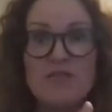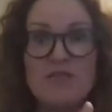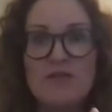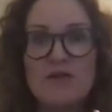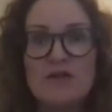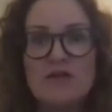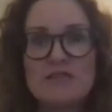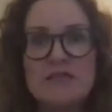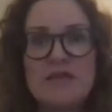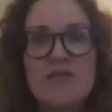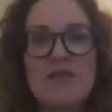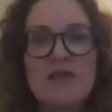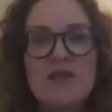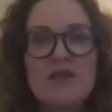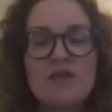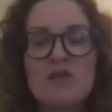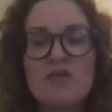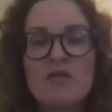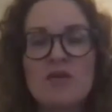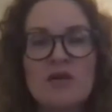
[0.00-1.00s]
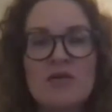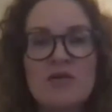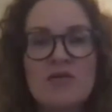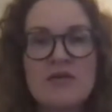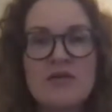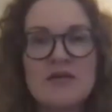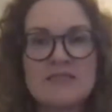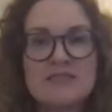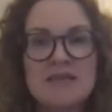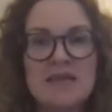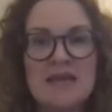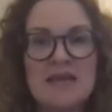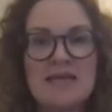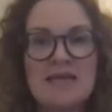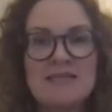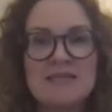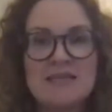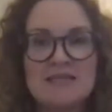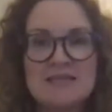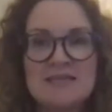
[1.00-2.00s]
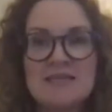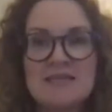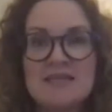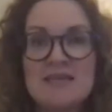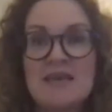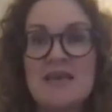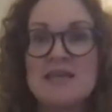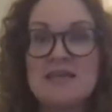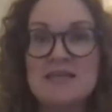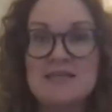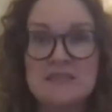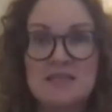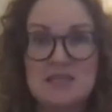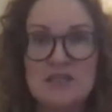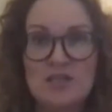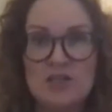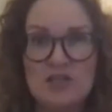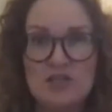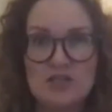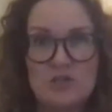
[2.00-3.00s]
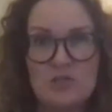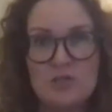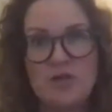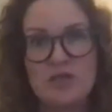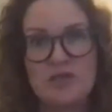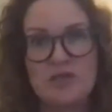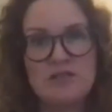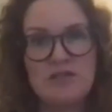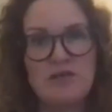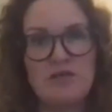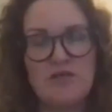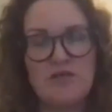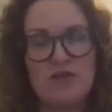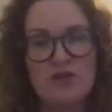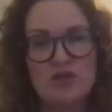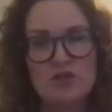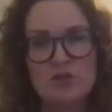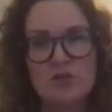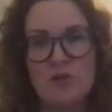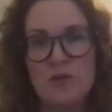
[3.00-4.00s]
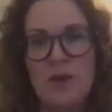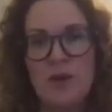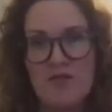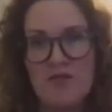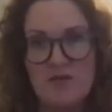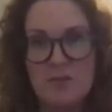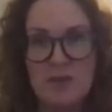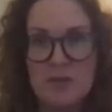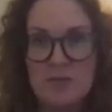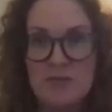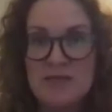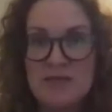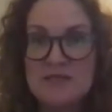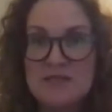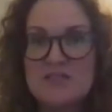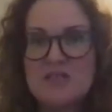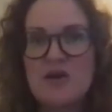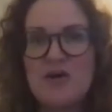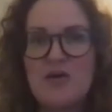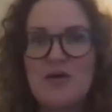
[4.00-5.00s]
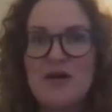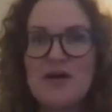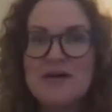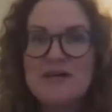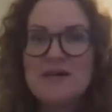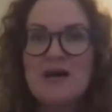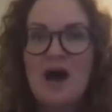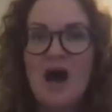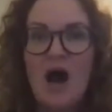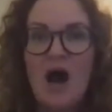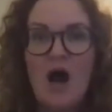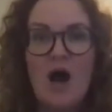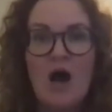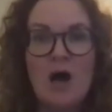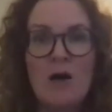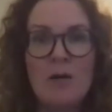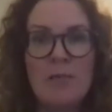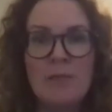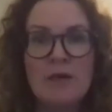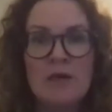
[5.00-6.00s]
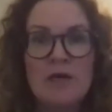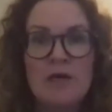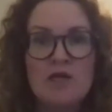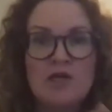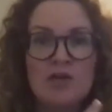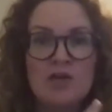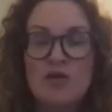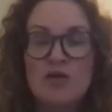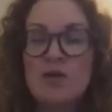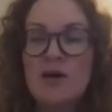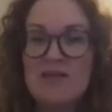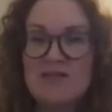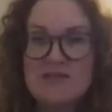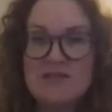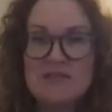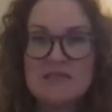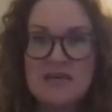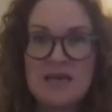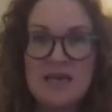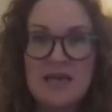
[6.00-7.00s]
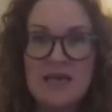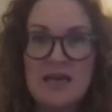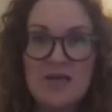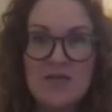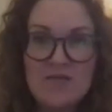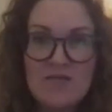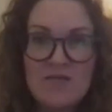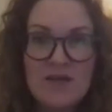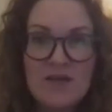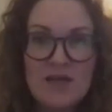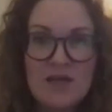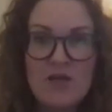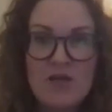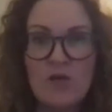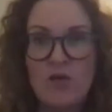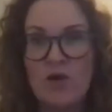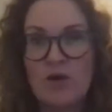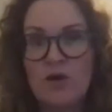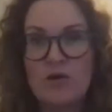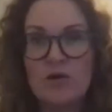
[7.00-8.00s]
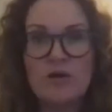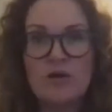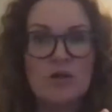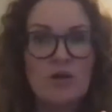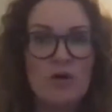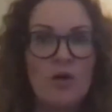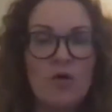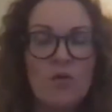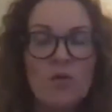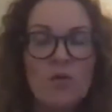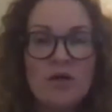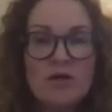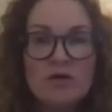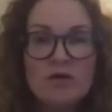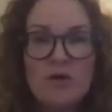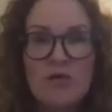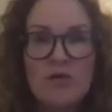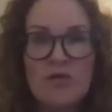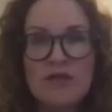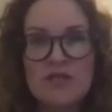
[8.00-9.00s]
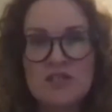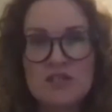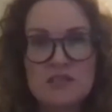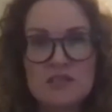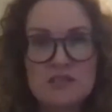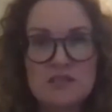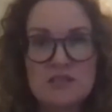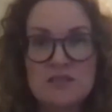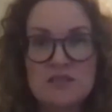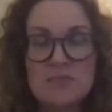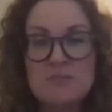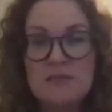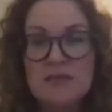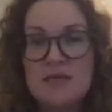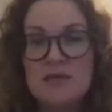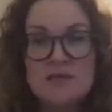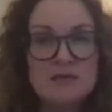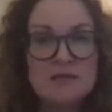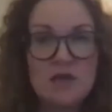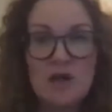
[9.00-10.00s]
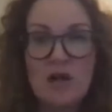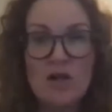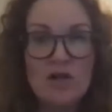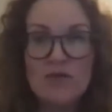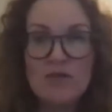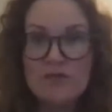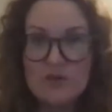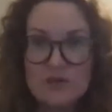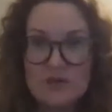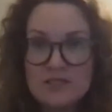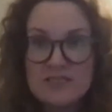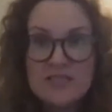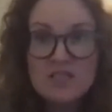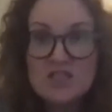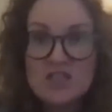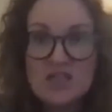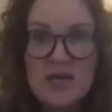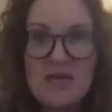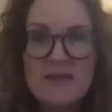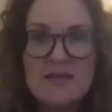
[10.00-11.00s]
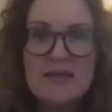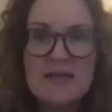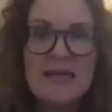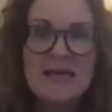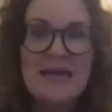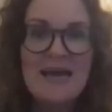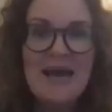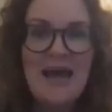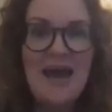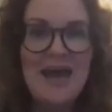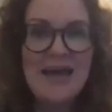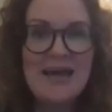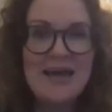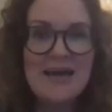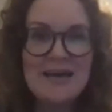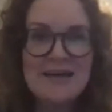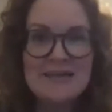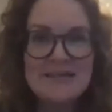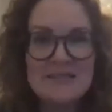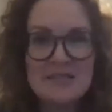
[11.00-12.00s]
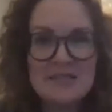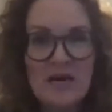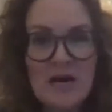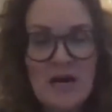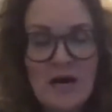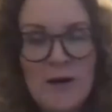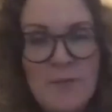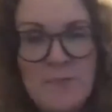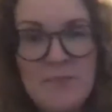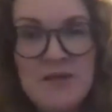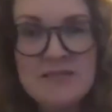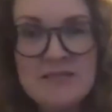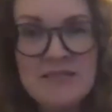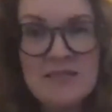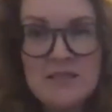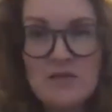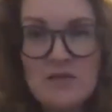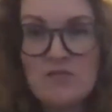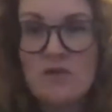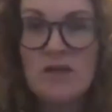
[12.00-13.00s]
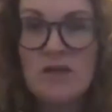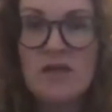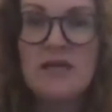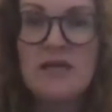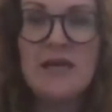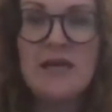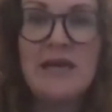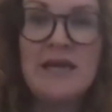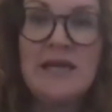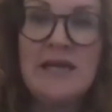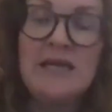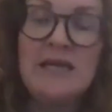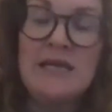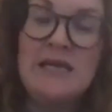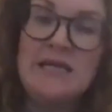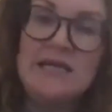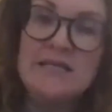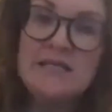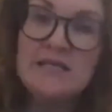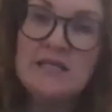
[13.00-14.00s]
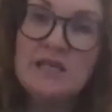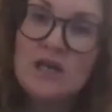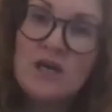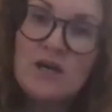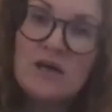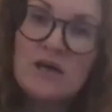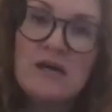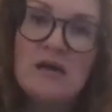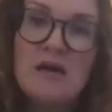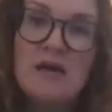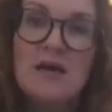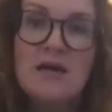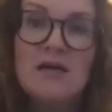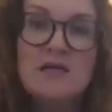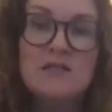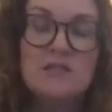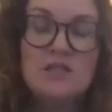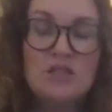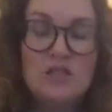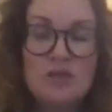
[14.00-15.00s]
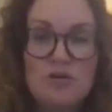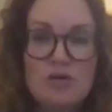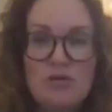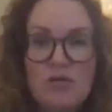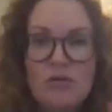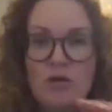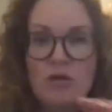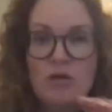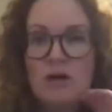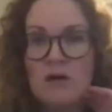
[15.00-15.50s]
first. And then the other thing is that it doesn't get easier to put yourself first when you have a baby. So you have a tiny infant or a 1-year-old that just demands all of your attention, and it doesn't really get any easier to